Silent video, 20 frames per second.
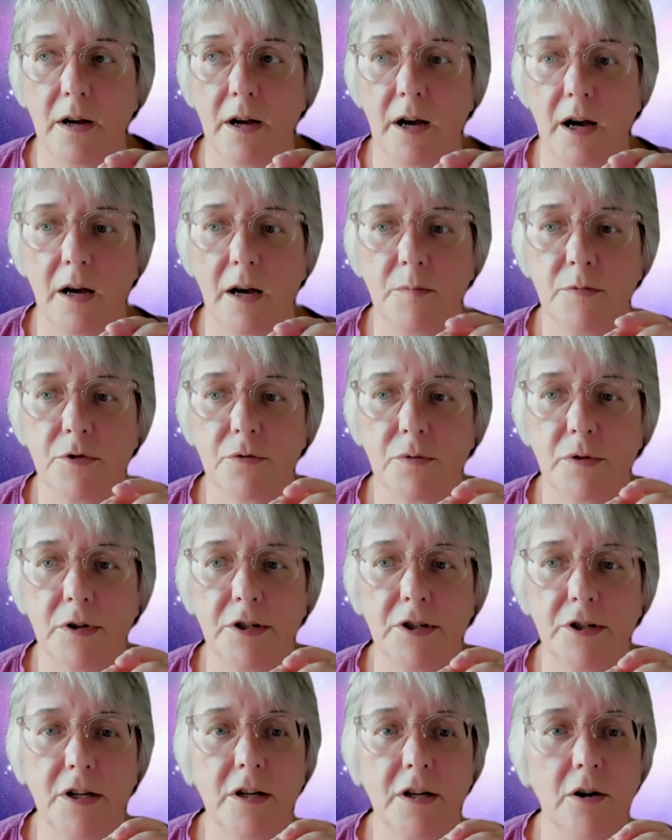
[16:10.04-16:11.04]
I'm
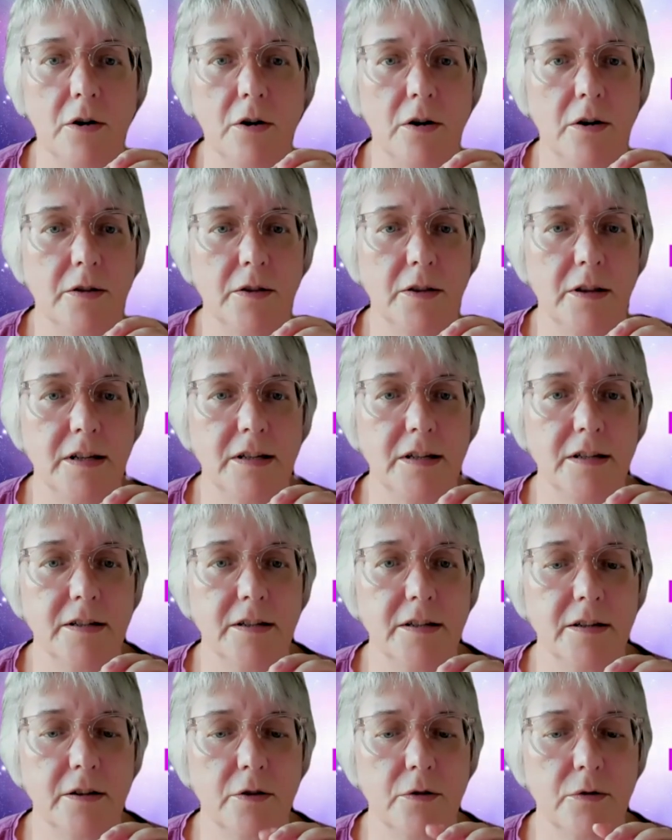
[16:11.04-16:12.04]
switching on
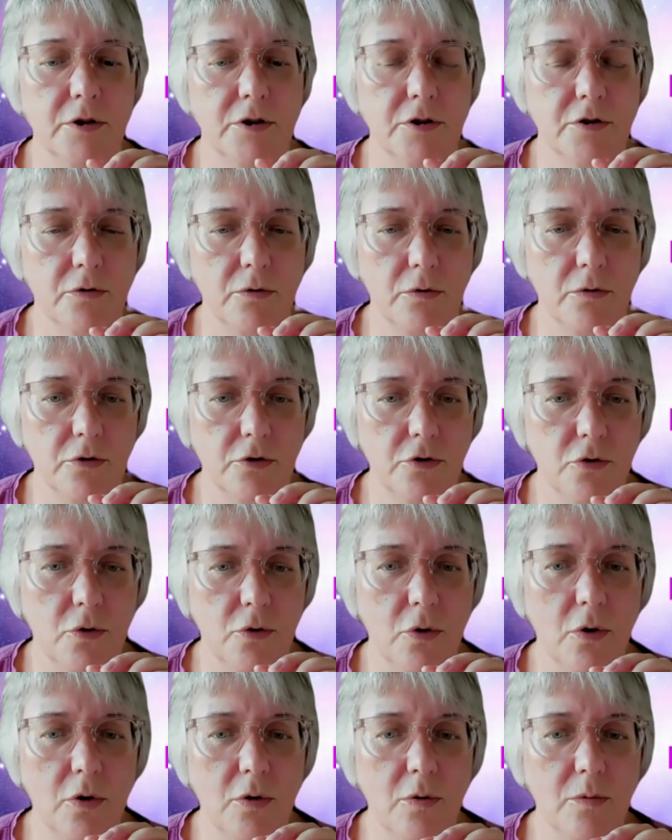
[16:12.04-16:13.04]
this crystal
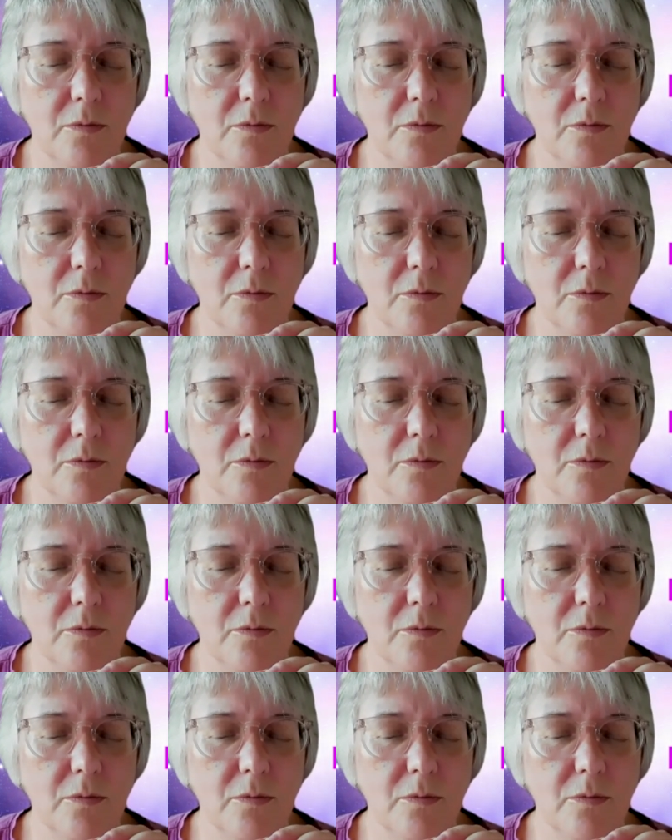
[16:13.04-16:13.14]
tool.